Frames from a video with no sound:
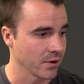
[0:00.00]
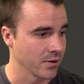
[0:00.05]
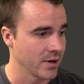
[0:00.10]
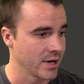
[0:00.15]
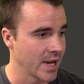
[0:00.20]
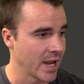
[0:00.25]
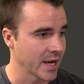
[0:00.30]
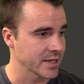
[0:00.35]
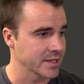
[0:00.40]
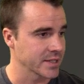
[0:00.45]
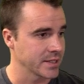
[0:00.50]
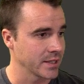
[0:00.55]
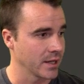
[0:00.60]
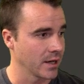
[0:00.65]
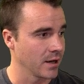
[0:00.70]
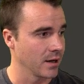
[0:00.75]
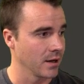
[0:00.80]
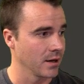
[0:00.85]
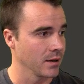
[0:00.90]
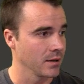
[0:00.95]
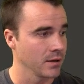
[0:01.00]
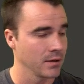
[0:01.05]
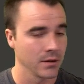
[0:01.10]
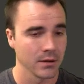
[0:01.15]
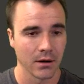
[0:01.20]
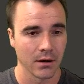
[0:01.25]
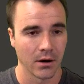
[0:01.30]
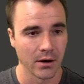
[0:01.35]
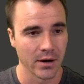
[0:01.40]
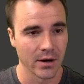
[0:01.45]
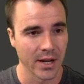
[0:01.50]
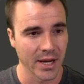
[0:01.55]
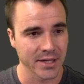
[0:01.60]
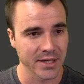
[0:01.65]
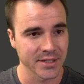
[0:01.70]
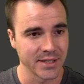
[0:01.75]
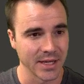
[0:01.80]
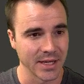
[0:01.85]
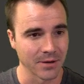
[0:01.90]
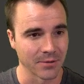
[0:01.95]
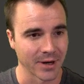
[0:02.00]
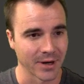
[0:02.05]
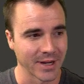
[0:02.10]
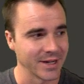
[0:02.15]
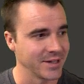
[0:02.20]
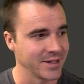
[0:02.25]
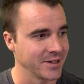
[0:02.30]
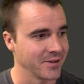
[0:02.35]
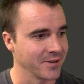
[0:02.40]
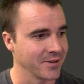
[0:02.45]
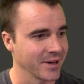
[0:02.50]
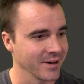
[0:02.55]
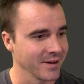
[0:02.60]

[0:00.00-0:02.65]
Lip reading: next thing we're going to do